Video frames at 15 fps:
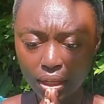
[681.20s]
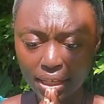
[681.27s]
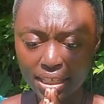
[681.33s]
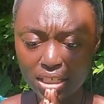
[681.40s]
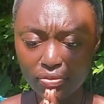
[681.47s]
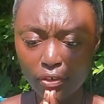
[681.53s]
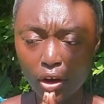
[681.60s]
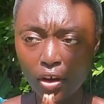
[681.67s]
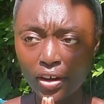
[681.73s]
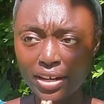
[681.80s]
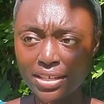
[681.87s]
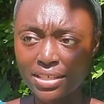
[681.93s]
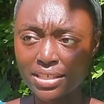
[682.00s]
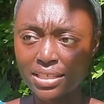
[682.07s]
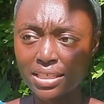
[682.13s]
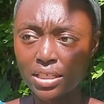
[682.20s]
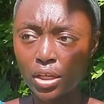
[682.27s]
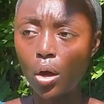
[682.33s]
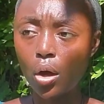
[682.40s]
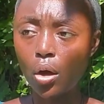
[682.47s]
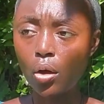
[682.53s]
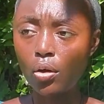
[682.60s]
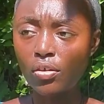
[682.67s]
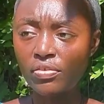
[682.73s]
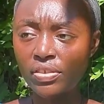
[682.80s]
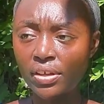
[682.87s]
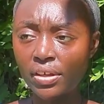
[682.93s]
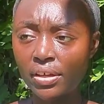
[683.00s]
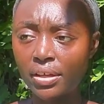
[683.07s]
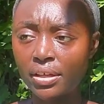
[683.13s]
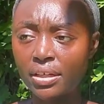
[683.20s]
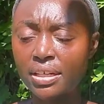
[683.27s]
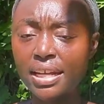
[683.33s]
as far as all the